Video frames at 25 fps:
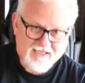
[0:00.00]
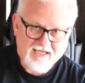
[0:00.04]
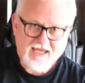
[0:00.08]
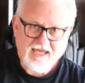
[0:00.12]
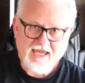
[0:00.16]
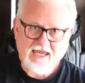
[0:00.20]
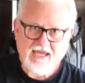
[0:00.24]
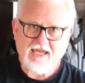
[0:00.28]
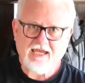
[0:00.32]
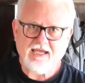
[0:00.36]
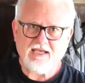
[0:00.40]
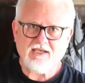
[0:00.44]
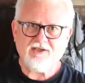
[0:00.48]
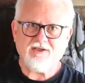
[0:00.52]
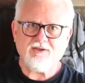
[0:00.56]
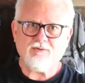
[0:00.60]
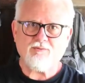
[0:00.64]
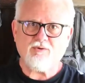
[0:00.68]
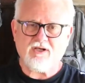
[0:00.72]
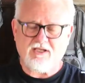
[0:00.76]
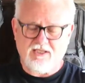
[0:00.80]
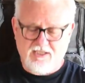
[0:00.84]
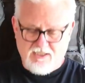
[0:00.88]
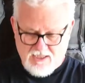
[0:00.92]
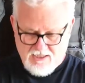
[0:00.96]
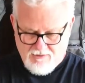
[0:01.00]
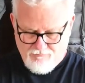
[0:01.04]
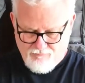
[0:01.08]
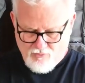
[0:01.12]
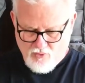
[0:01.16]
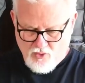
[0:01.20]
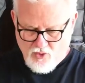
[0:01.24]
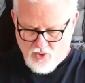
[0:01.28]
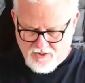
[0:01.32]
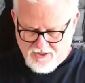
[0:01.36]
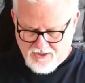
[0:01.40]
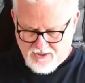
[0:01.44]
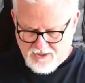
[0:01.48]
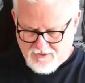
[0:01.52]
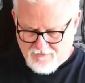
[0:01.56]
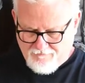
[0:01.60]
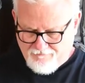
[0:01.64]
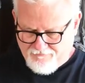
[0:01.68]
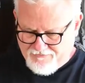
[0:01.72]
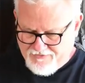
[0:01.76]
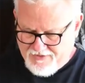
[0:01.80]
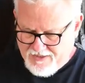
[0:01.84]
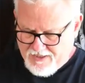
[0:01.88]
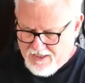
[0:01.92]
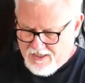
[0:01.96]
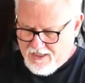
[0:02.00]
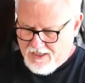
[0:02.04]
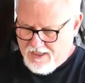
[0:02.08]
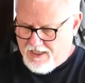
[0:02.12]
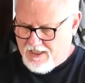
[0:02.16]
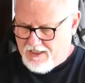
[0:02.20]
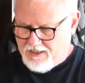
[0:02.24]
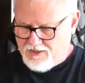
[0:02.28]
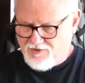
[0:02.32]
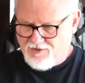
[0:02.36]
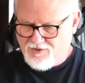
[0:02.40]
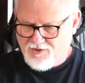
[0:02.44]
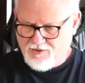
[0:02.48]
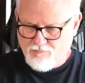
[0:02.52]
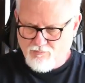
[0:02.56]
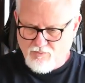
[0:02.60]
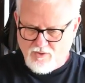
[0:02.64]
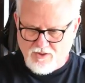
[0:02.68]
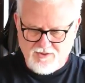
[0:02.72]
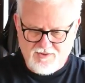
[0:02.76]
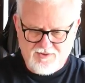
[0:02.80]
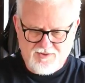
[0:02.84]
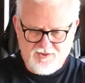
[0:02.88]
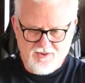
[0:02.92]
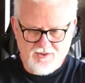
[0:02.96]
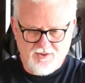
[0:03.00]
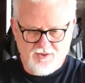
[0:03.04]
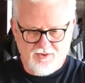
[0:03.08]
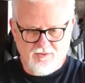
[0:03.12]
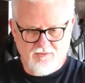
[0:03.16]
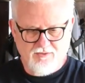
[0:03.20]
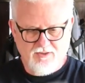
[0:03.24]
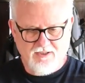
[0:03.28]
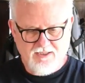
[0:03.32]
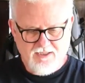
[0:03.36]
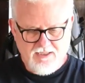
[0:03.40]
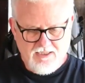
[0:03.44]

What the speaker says: and you want to keep walking and you want to